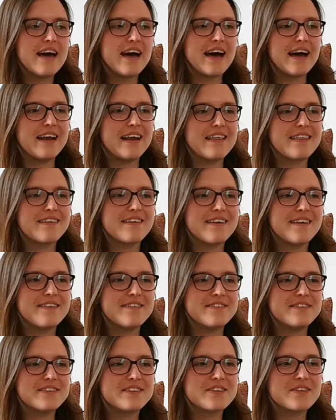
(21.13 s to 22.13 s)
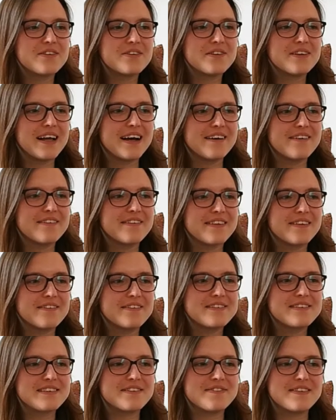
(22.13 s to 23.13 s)
And I thought it was cool how there
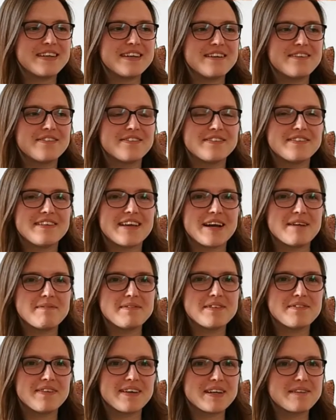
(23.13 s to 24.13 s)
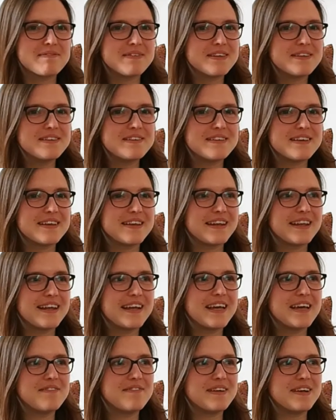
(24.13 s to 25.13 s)
were so many different types of animals, and they
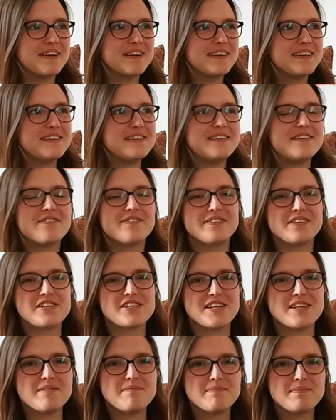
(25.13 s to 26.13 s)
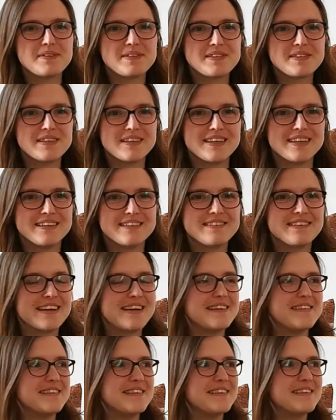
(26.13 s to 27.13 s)
came in all these different shapes and
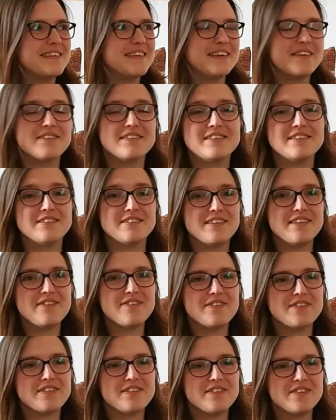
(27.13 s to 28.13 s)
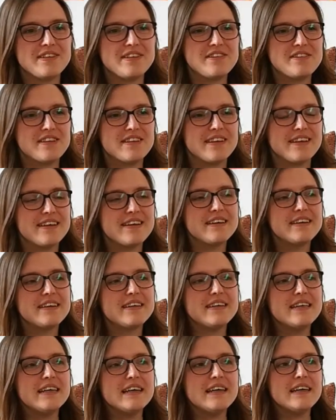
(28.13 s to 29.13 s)
sizes, and they were so different to each other.
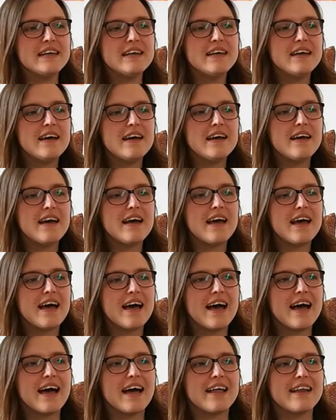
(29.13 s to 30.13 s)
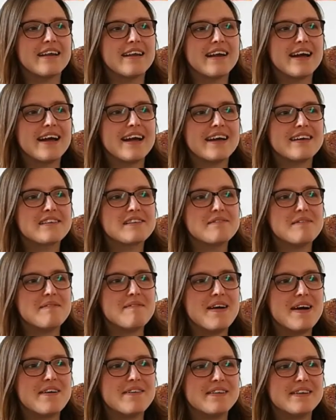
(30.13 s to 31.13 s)
And I asked my
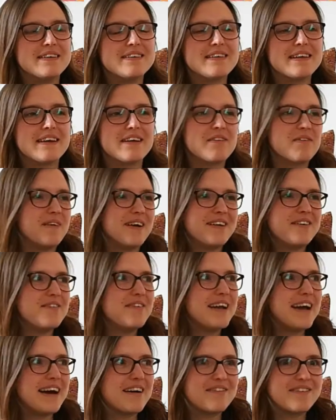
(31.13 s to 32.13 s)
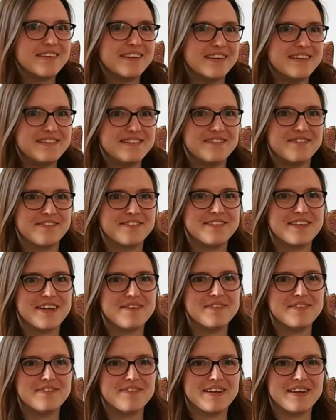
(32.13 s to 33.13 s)
parents, like, why do we have all these different
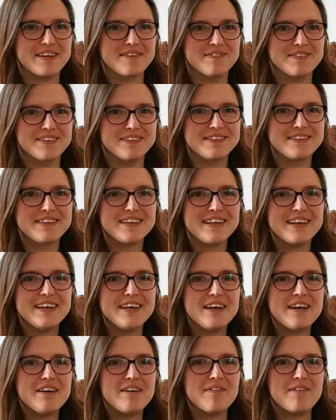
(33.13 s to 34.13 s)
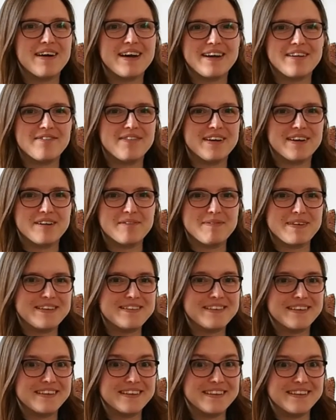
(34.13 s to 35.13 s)
types of animals? Why aren't we all
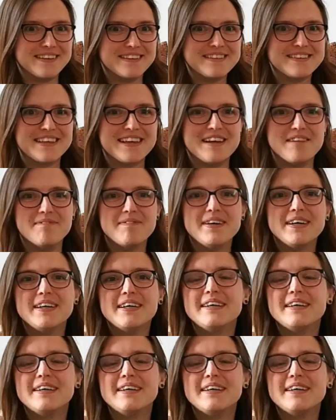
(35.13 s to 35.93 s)
basically the same?